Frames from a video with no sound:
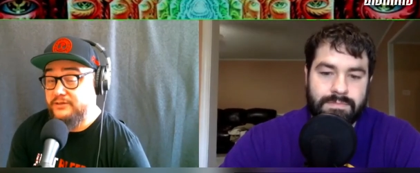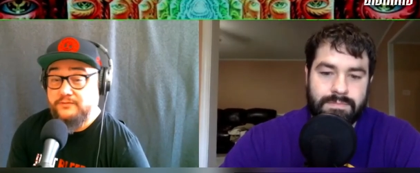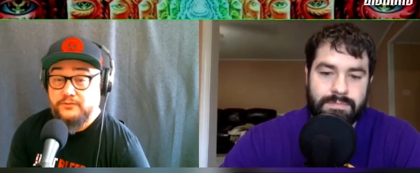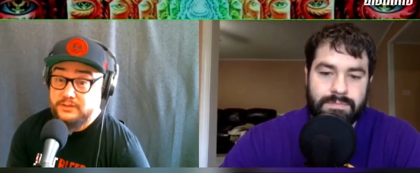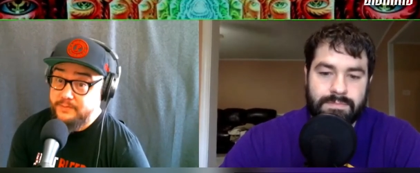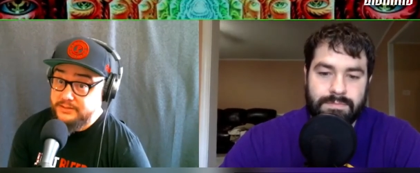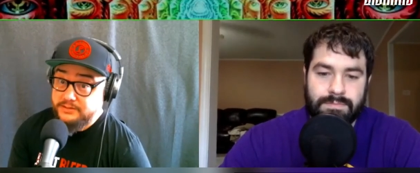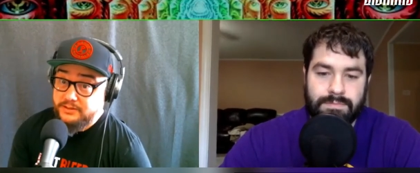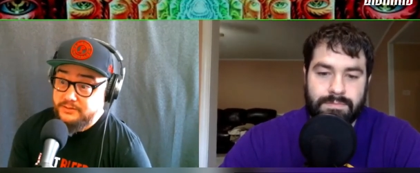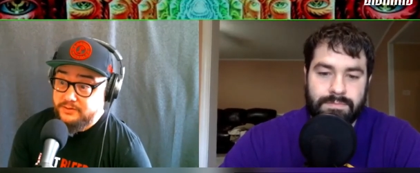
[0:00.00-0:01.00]
Speaker 1: versus Mason
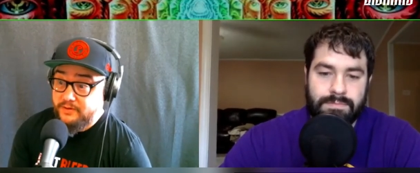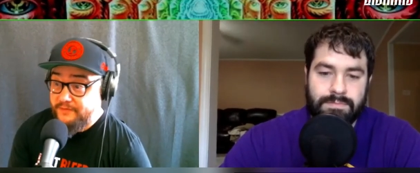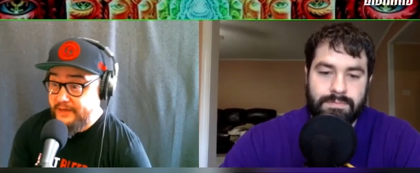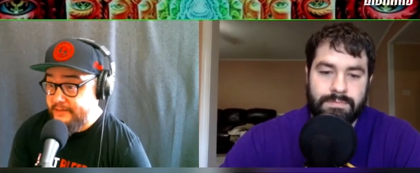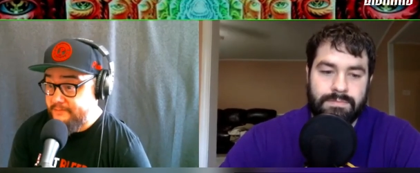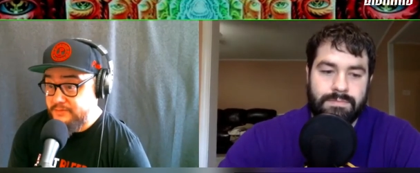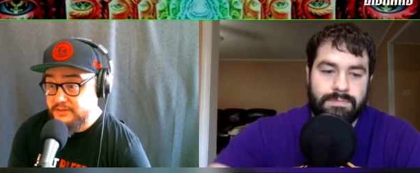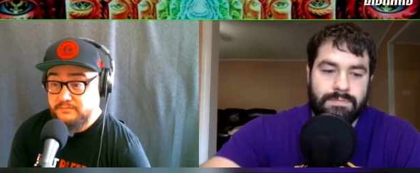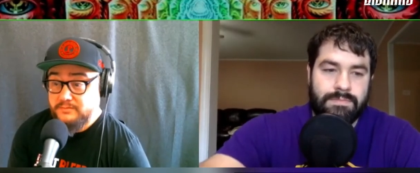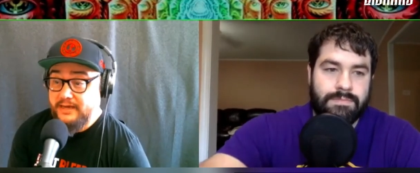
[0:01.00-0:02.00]
Jones, great fight. Just
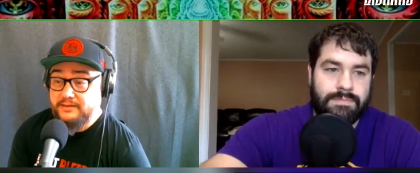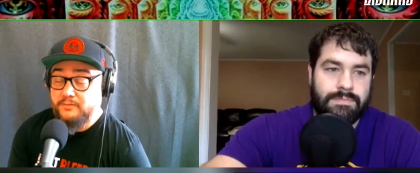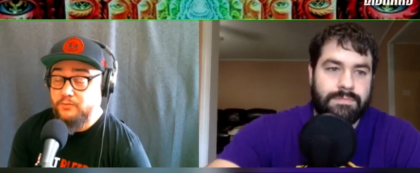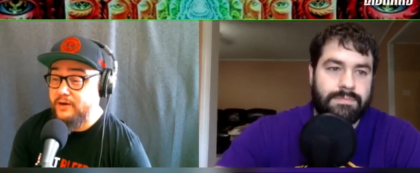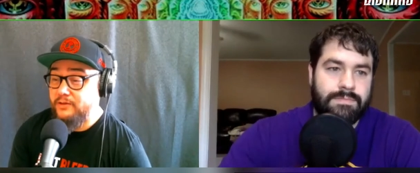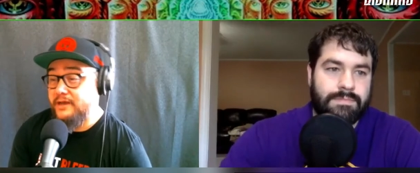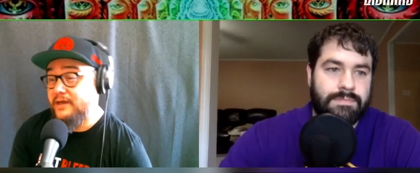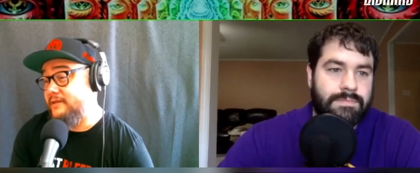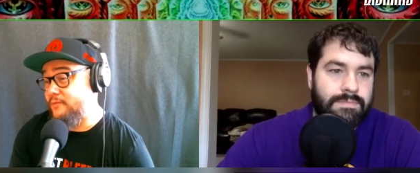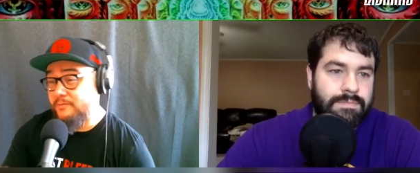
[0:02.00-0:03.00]
yeah, the more I look at it,
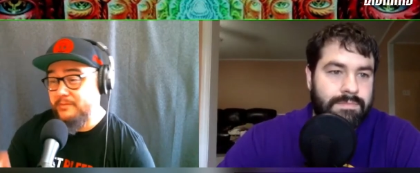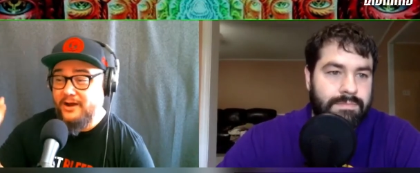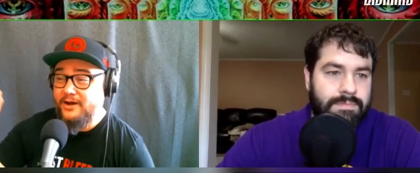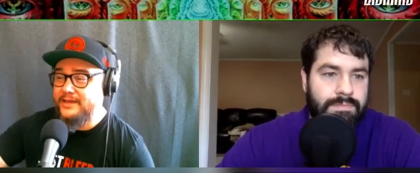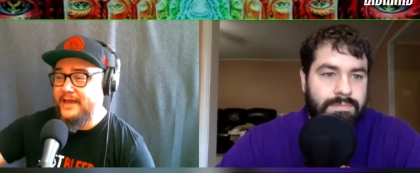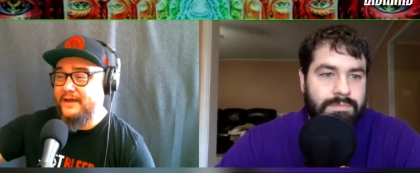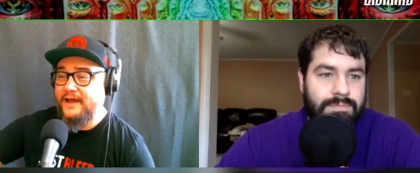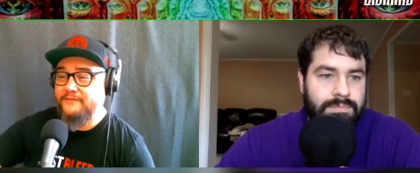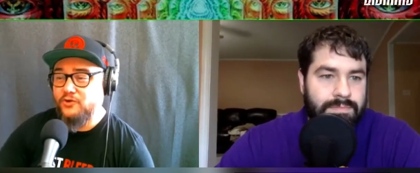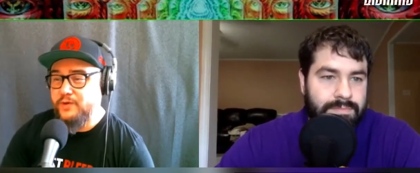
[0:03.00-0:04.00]
the more I'm like, oh yeah,
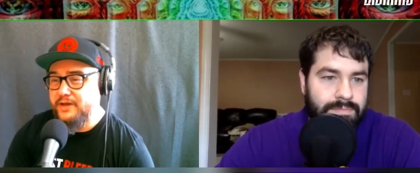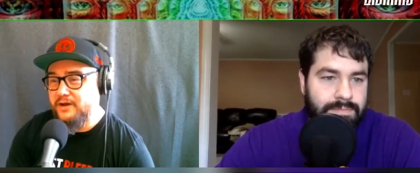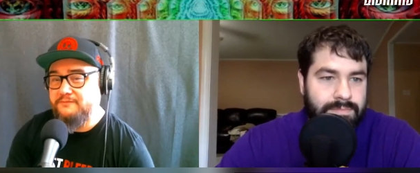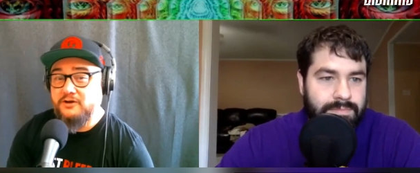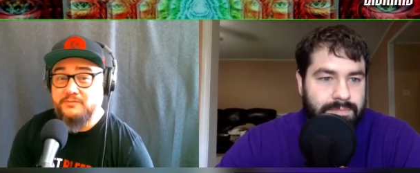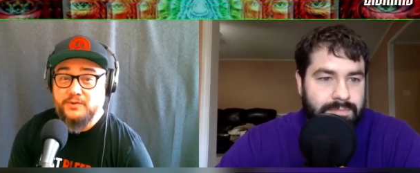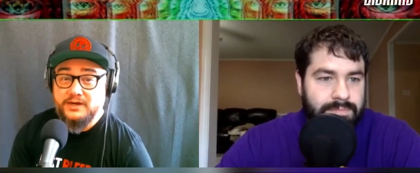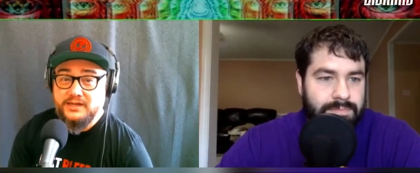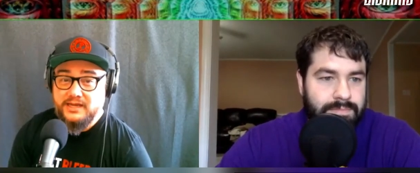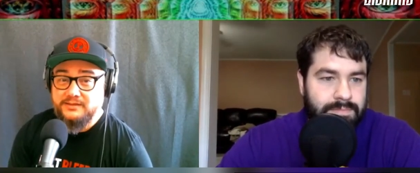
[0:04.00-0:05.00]
after a week off, I'll be ready to
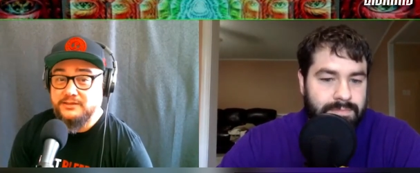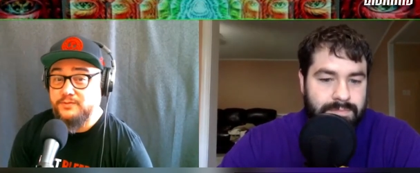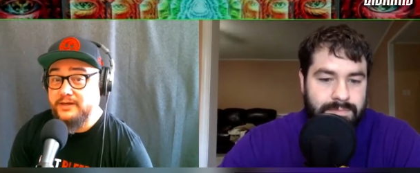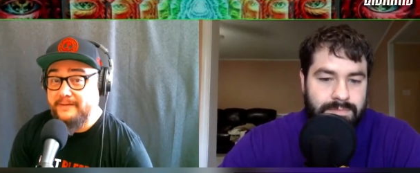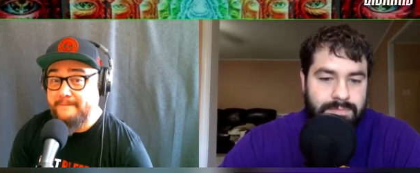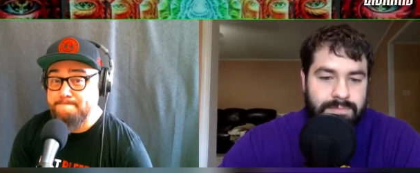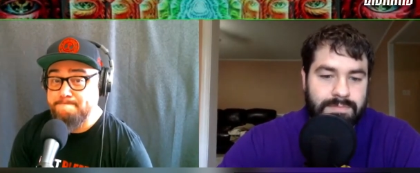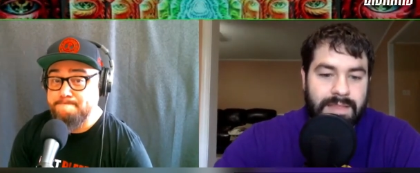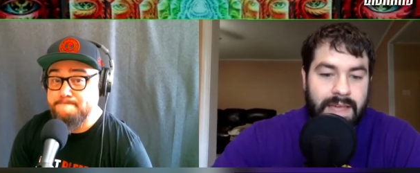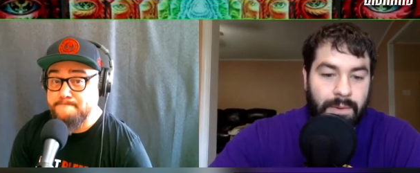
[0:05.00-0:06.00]
eat this right up.
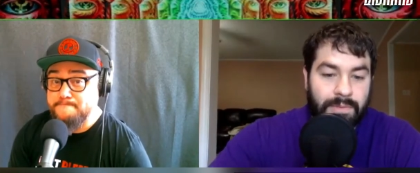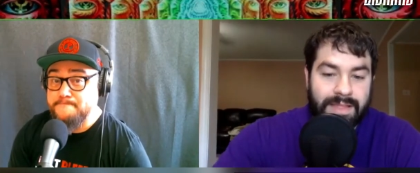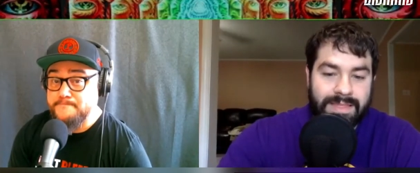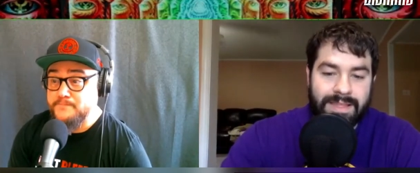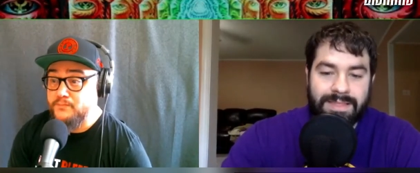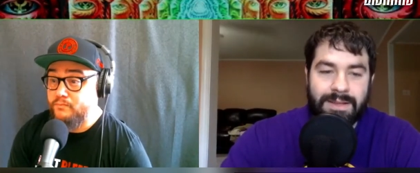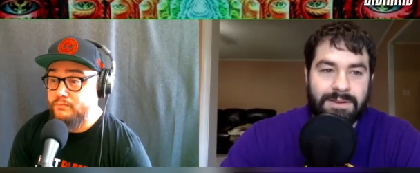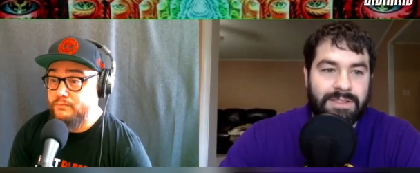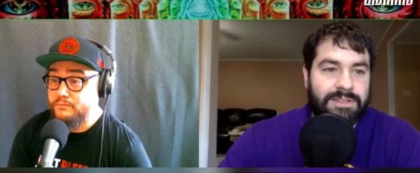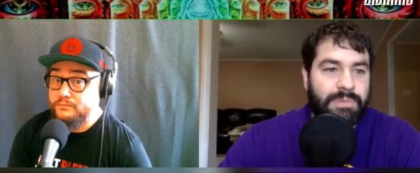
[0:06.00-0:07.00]
Speaker 2: Yeah, well, they're
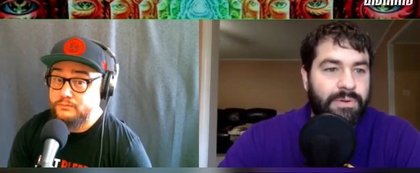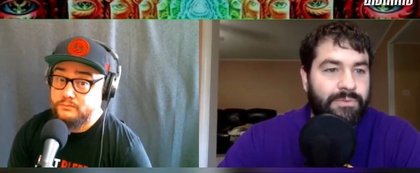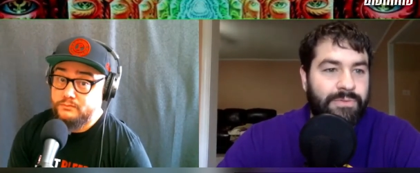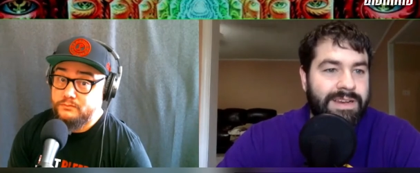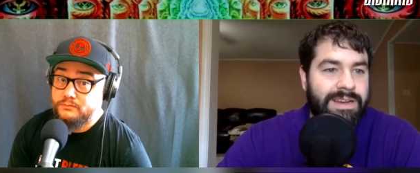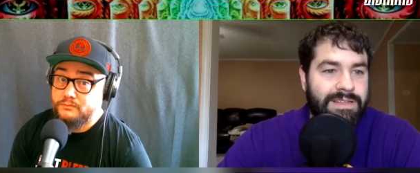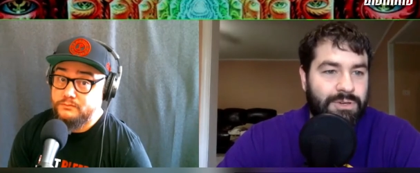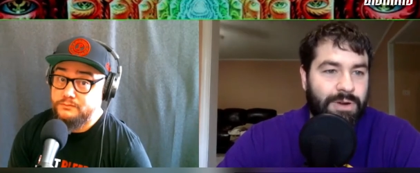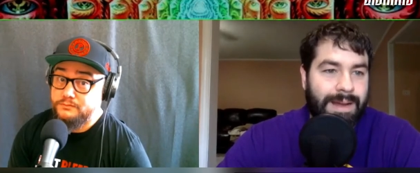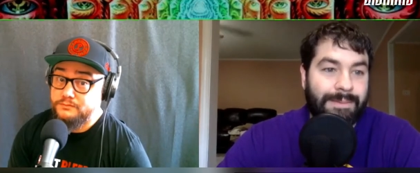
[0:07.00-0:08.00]
they're spoon feeding us
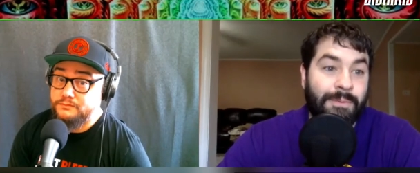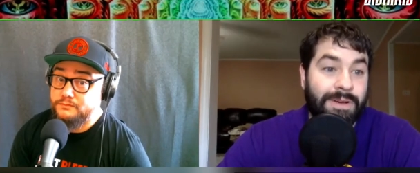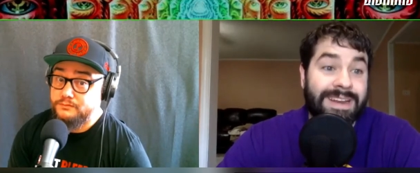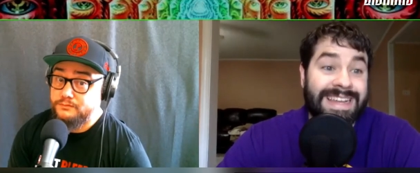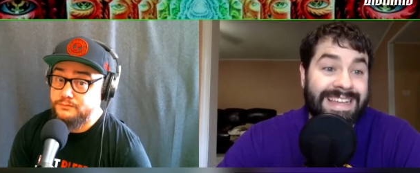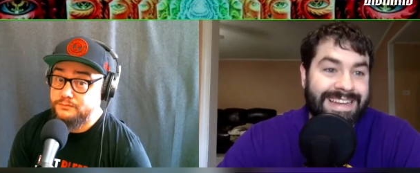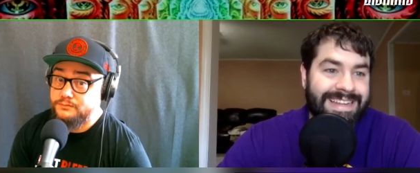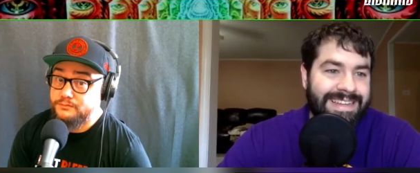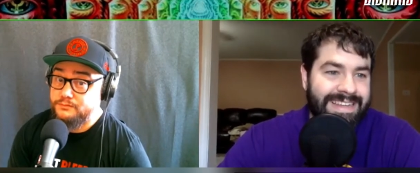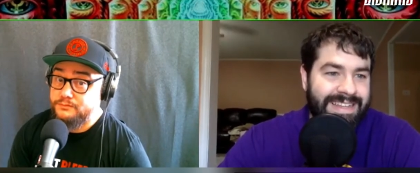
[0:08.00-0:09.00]
crap, and we're gonna eat
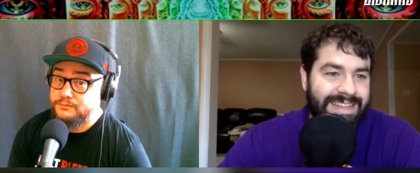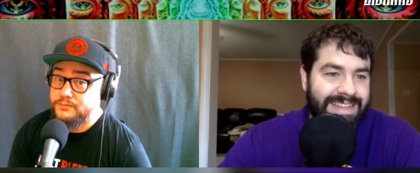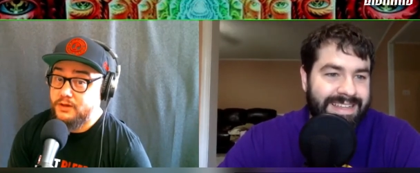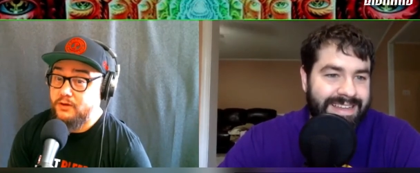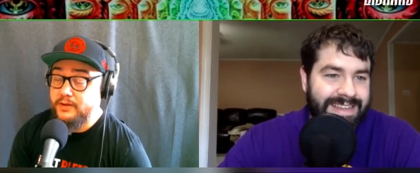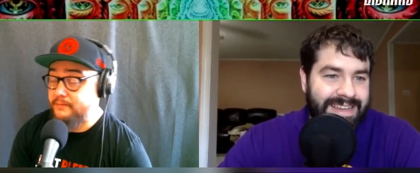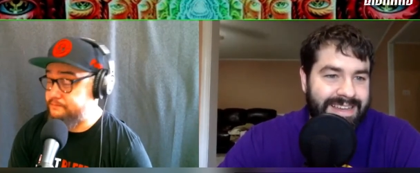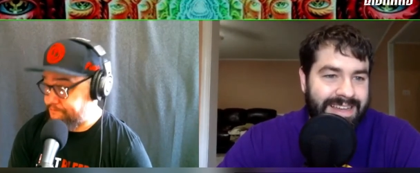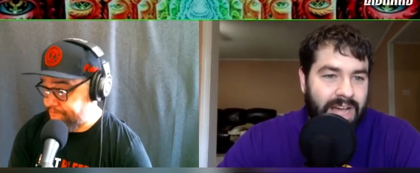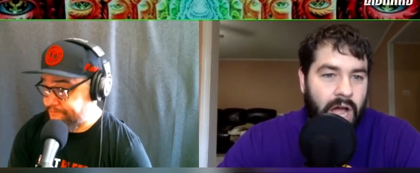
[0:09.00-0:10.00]
it. Oh yeah.
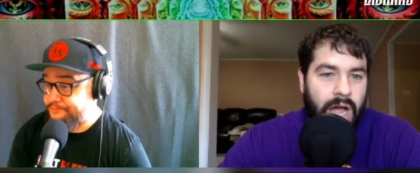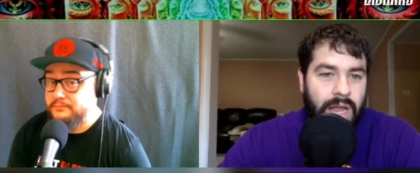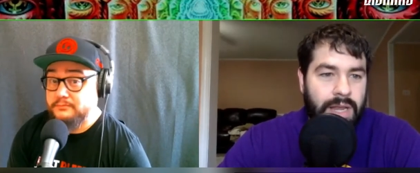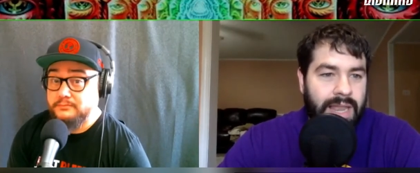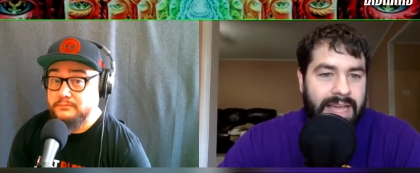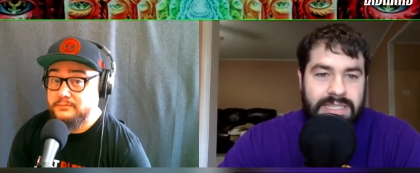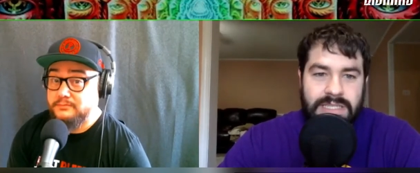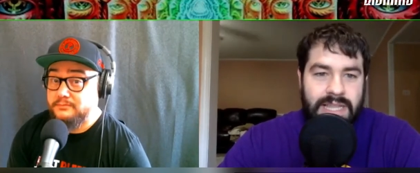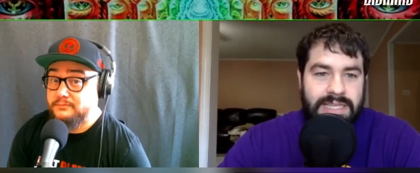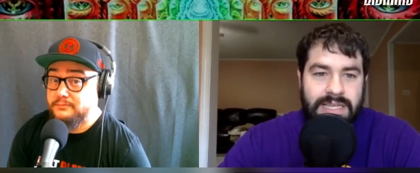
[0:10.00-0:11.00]
Uh, last
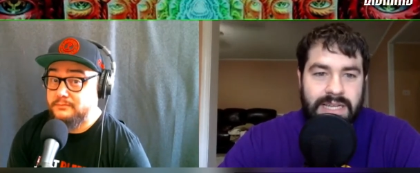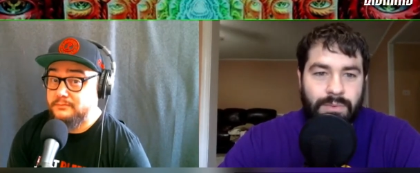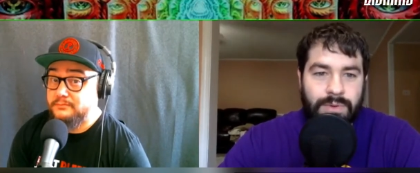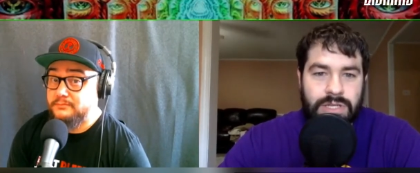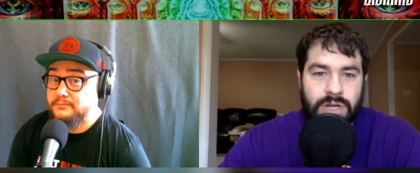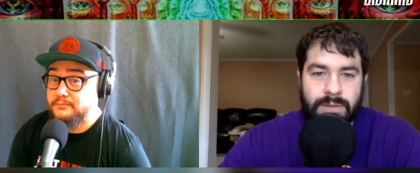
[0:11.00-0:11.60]
last thing I want to talk